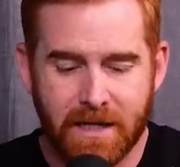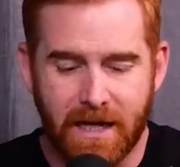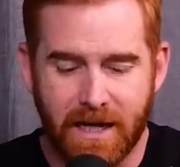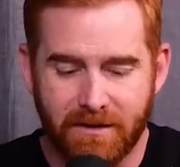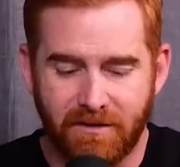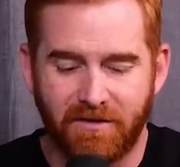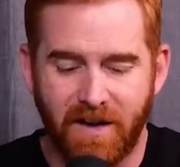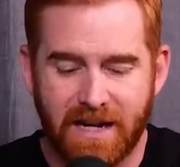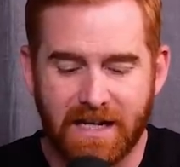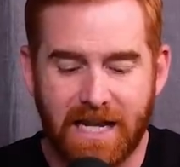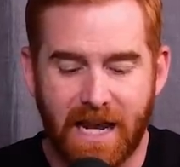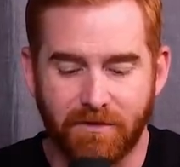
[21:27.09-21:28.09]
And
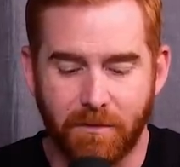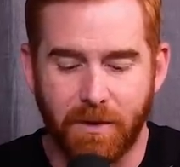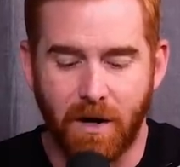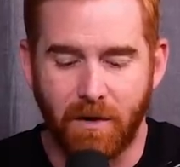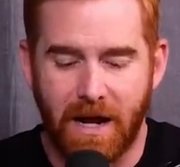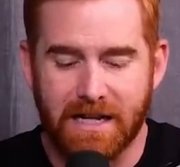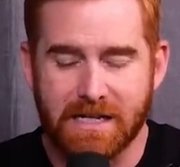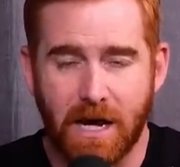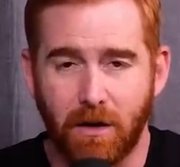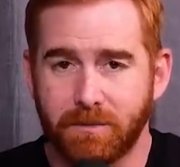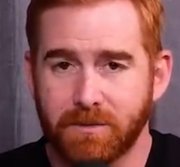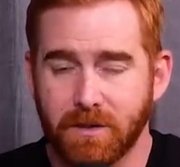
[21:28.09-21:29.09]
finding Canva Pro has
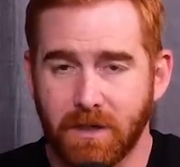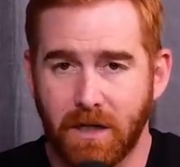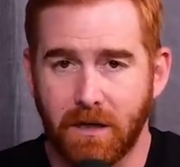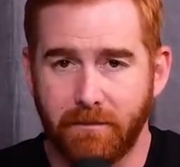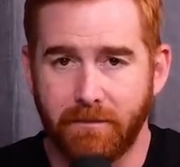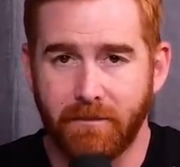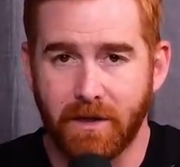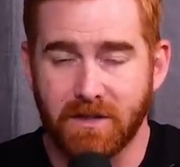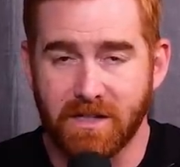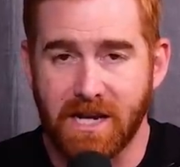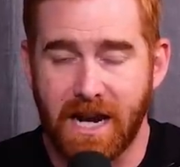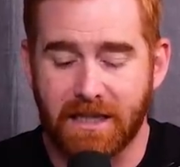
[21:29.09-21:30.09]
helped um, uh,
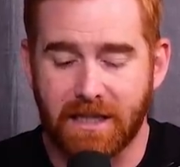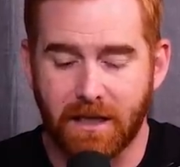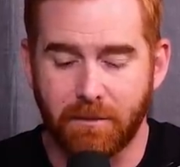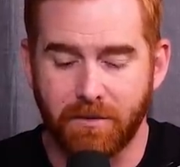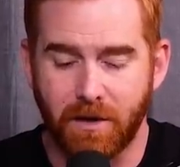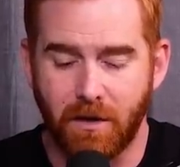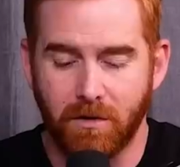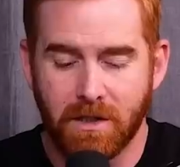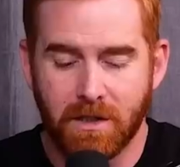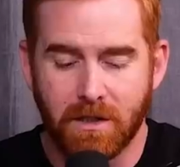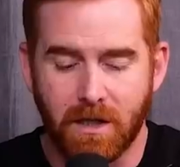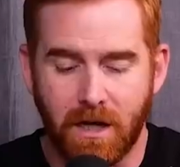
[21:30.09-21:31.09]
designing like a pro
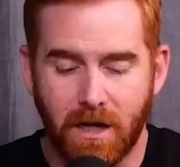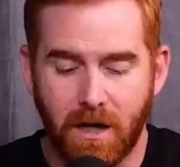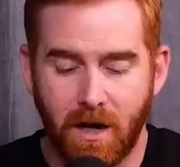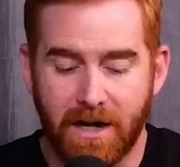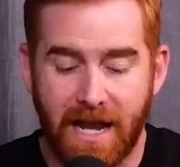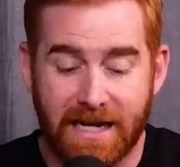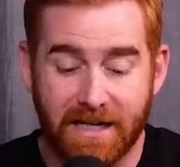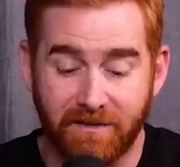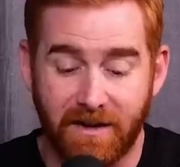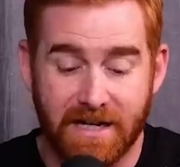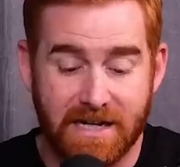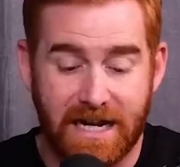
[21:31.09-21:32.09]
uh, on any
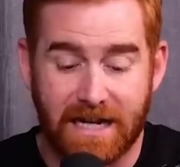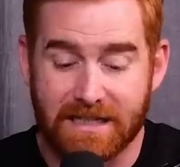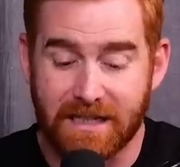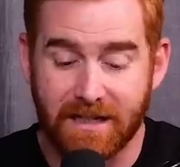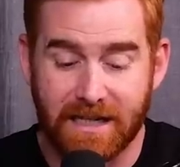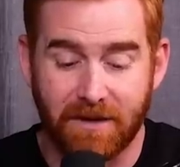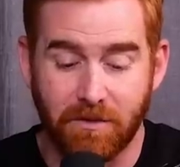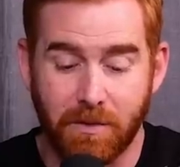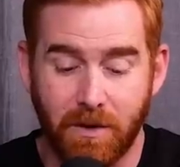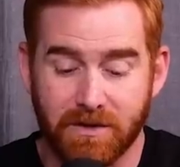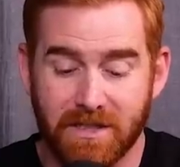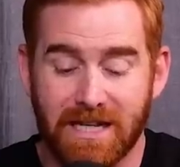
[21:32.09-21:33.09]
device. I got to tell you, Canva
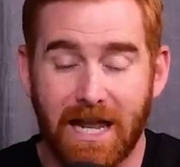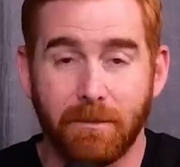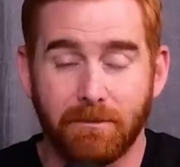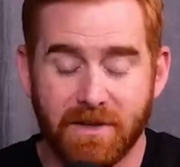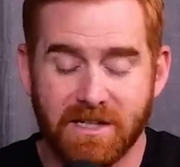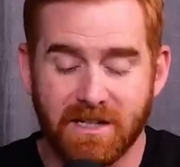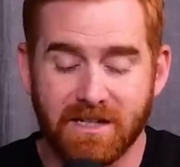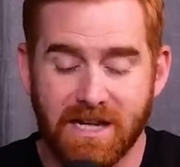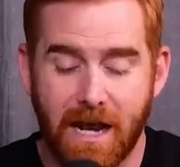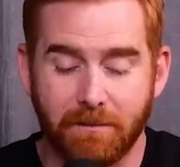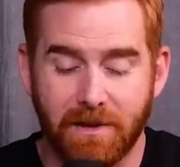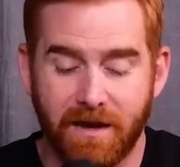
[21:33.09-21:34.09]
Pro is a design it's a
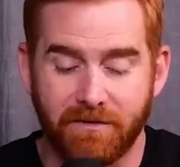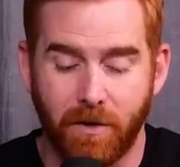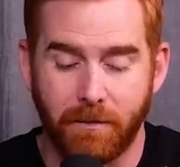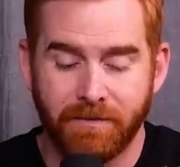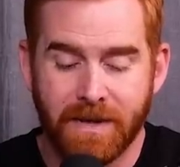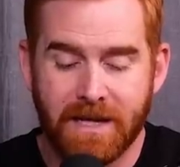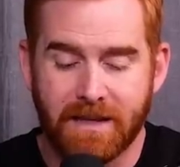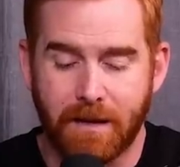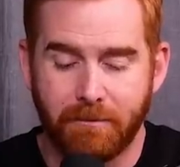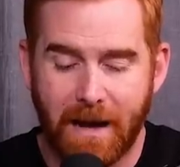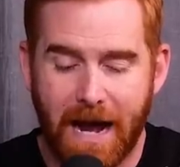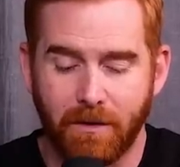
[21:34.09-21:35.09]
design platform that
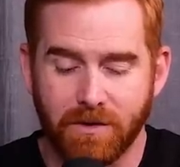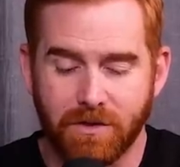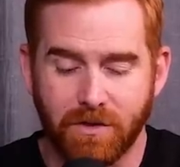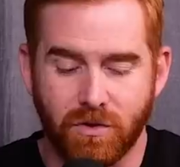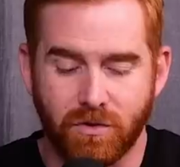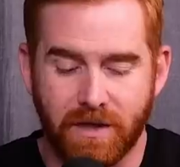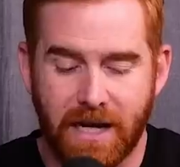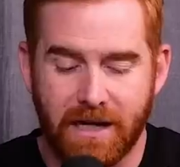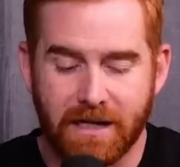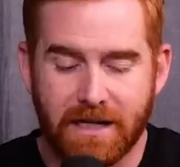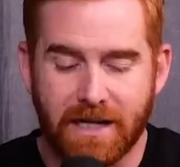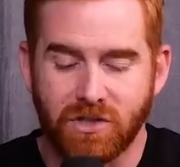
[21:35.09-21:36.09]
empowers you to
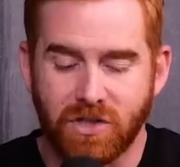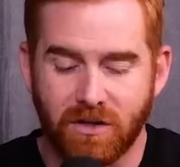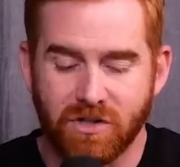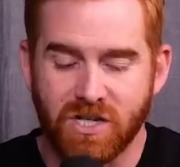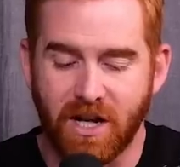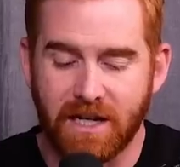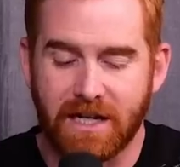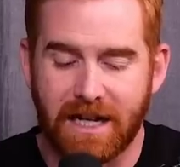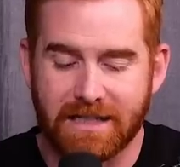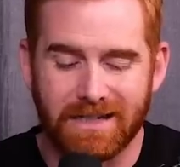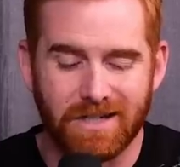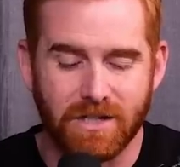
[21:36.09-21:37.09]
create and share stunning
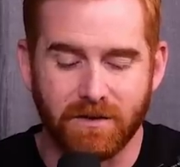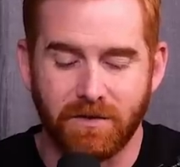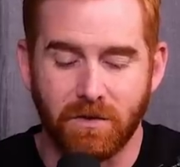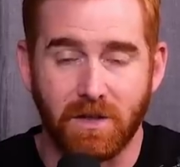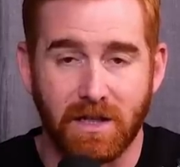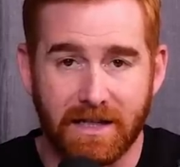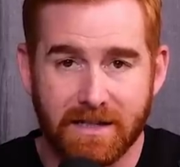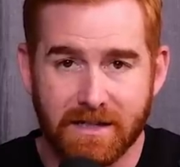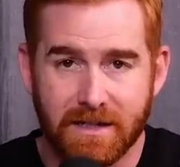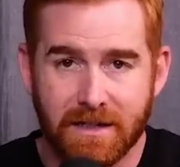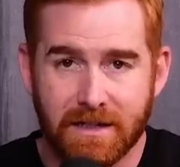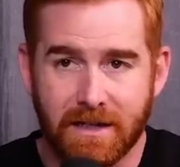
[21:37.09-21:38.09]
content just a few
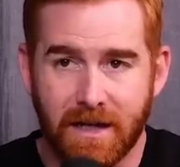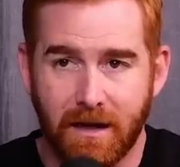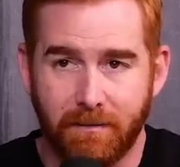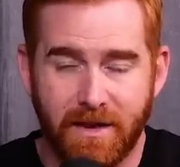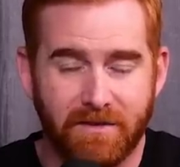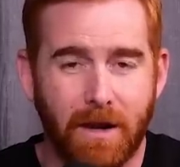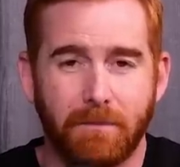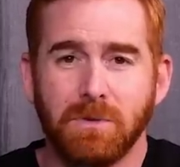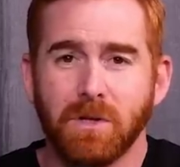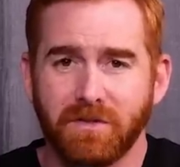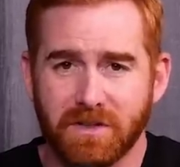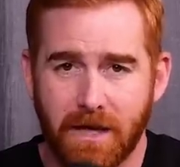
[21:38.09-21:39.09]
clicks. Um, they've got
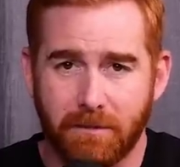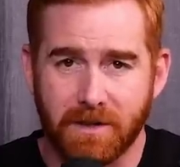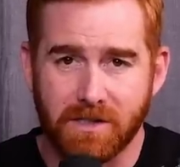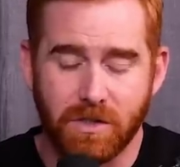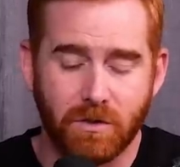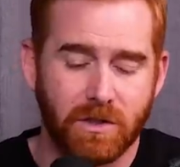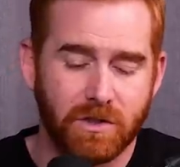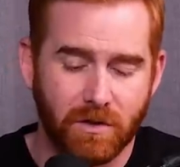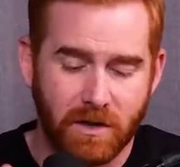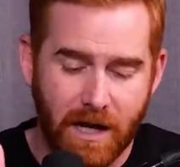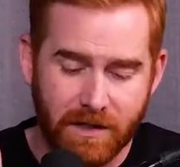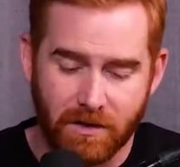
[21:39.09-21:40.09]
beautiful templates. You can
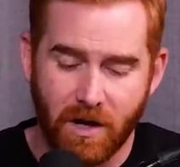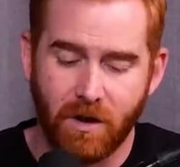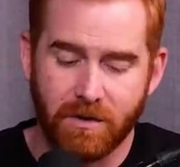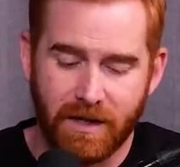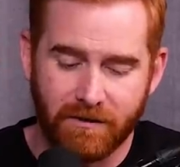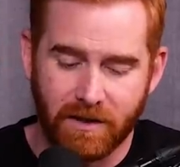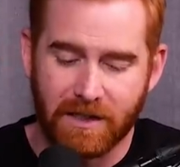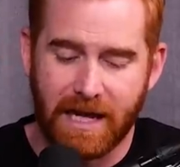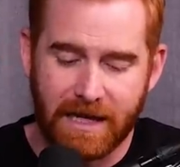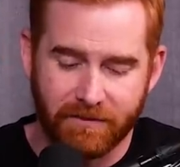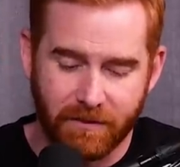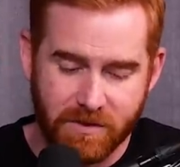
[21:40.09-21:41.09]
do it on your own if you'd
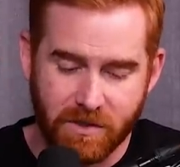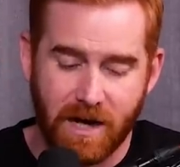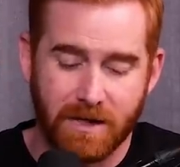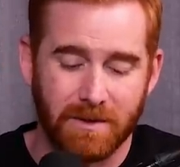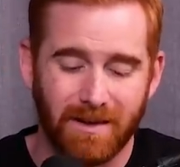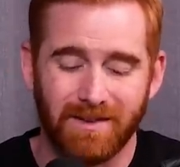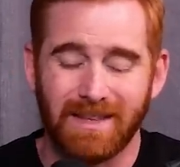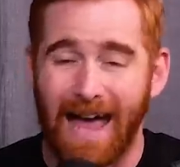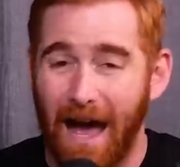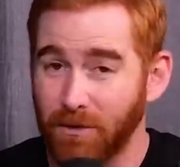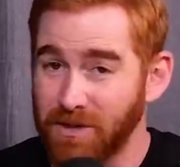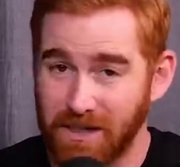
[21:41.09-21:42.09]
like from scratch, but they have
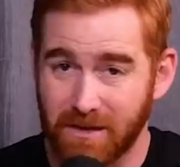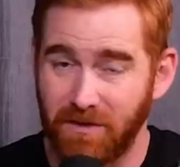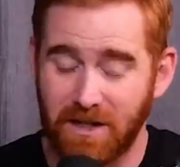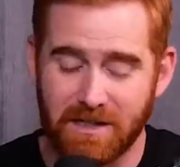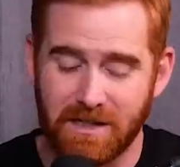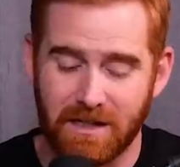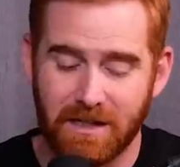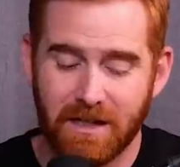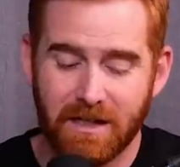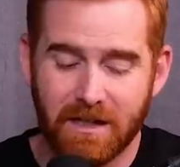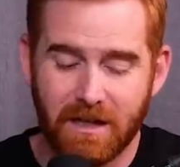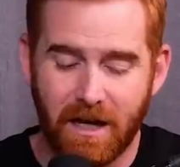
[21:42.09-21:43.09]
thousands of easy
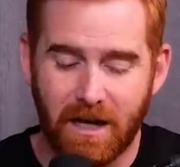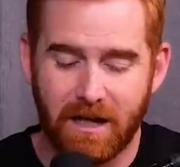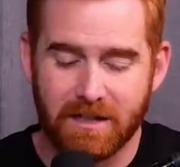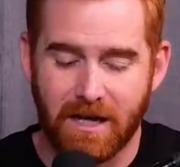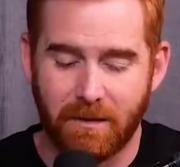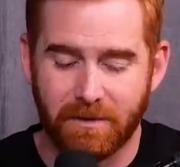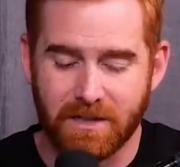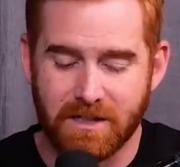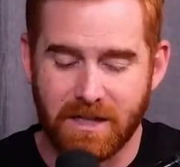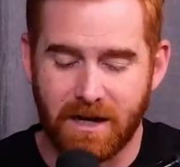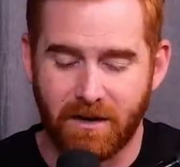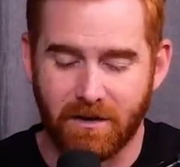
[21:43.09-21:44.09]
uh,
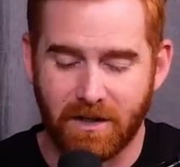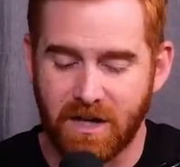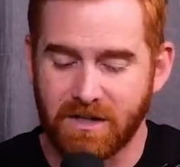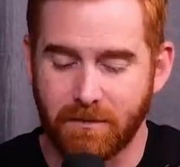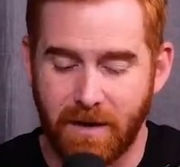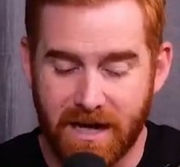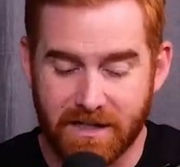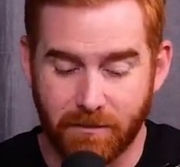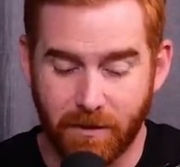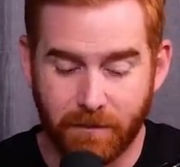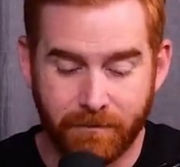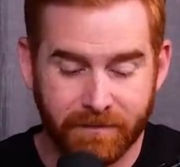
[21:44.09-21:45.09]
templates that are
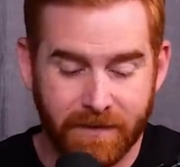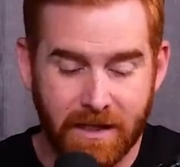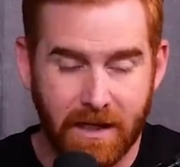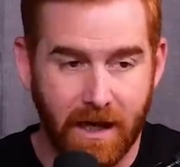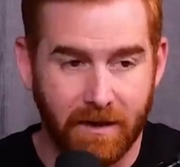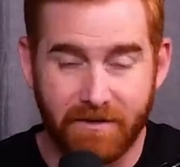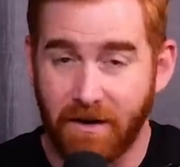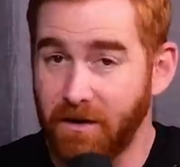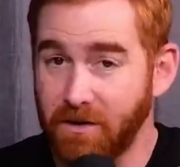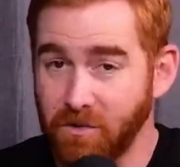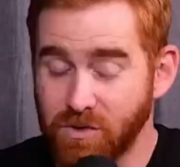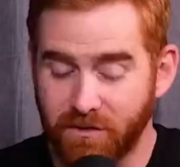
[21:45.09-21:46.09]
customizable, uh,
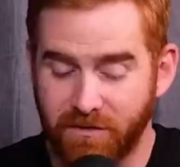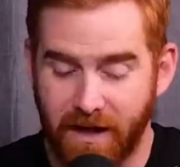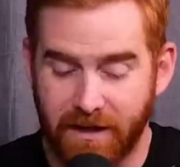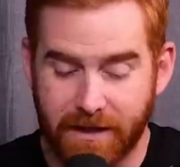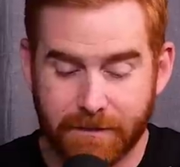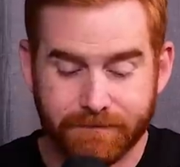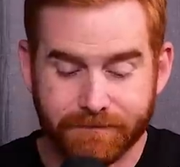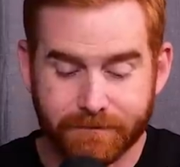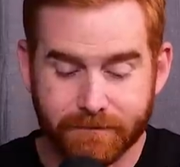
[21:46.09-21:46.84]
very user friendly